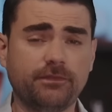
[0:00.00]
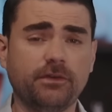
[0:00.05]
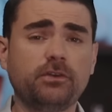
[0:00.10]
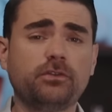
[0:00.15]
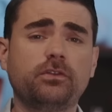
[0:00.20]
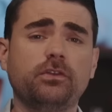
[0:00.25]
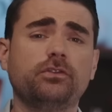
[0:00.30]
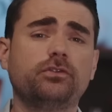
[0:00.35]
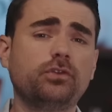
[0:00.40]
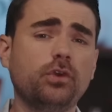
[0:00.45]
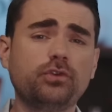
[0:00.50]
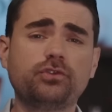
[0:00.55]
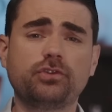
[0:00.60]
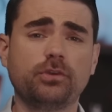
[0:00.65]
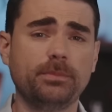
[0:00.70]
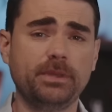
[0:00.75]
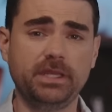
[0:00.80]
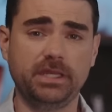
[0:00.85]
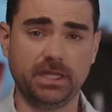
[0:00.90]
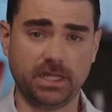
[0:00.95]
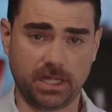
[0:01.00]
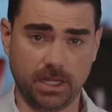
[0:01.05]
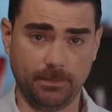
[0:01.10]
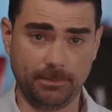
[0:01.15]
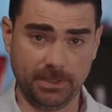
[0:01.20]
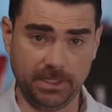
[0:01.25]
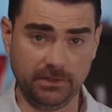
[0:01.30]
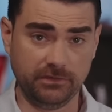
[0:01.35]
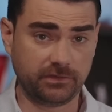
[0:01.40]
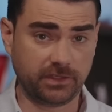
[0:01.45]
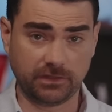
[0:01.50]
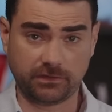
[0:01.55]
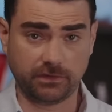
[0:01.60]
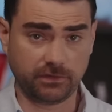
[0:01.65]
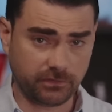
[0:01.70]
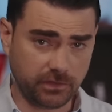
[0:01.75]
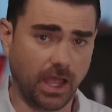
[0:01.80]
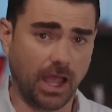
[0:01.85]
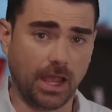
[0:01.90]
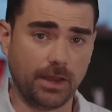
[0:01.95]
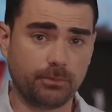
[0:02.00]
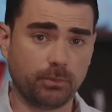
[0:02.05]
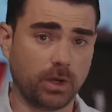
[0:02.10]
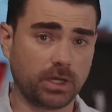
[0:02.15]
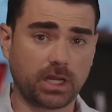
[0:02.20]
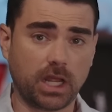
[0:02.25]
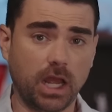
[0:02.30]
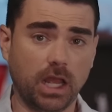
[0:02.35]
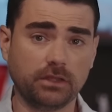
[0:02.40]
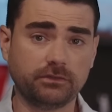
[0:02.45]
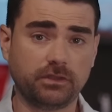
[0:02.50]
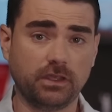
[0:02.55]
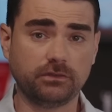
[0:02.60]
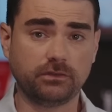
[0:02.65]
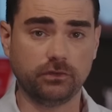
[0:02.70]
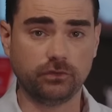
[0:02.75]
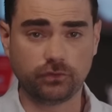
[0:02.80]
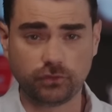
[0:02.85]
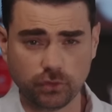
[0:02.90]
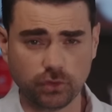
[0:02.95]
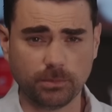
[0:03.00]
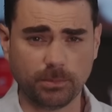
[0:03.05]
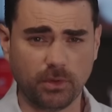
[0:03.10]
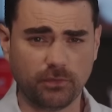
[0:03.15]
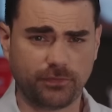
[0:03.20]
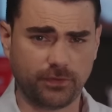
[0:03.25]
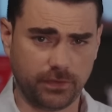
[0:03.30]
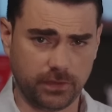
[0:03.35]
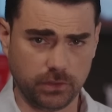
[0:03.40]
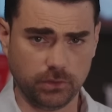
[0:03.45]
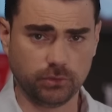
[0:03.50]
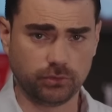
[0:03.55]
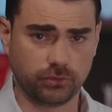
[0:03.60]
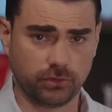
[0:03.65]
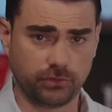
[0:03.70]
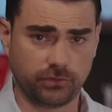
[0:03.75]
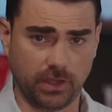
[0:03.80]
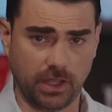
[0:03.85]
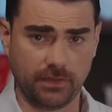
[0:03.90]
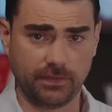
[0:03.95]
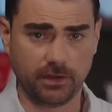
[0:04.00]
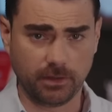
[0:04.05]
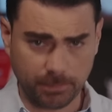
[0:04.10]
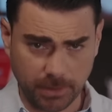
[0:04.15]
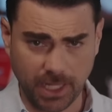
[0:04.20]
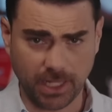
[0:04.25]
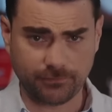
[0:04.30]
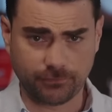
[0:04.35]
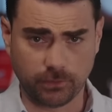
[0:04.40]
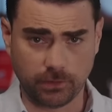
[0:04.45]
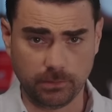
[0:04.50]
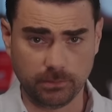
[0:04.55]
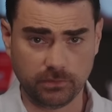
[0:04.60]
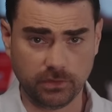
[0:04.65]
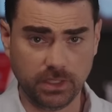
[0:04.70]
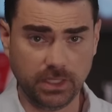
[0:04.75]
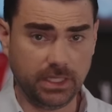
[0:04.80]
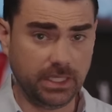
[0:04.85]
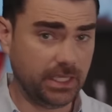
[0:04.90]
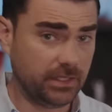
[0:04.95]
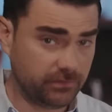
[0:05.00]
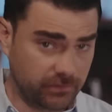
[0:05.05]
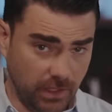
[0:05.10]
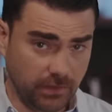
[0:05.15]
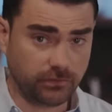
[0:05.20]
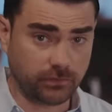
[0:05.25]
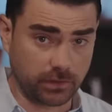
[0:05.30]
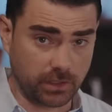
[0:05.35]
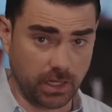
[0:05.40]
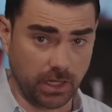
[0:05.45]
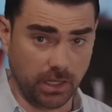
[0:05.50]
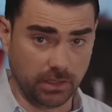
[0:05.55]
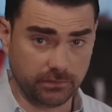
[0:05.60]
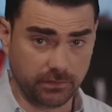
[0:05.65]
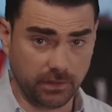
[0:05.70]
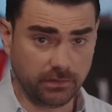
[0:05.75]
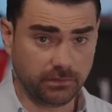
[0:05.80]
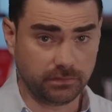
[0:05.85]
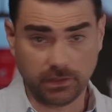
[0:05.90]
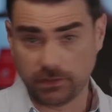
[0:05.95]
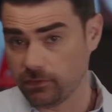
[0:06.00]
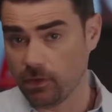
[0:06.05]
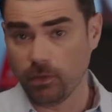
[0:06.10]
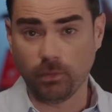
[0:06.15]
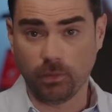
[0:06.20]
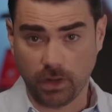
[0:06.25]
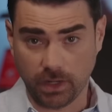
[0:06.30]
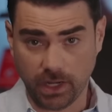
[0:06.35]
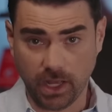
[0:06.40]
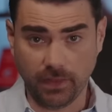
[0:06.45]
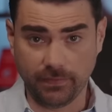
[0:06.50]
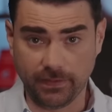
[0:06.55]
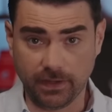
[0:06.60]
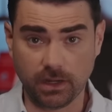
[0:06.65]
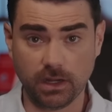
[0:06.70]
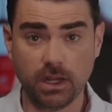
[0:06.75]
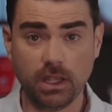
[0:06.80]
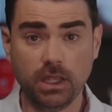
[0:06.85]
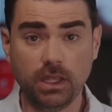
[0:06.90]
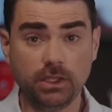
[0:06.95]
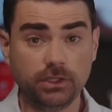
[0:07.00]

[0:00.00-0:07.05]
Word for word: First, social media companies get to decide what content is suitable for the users on their platforms and censor content they don't want on there.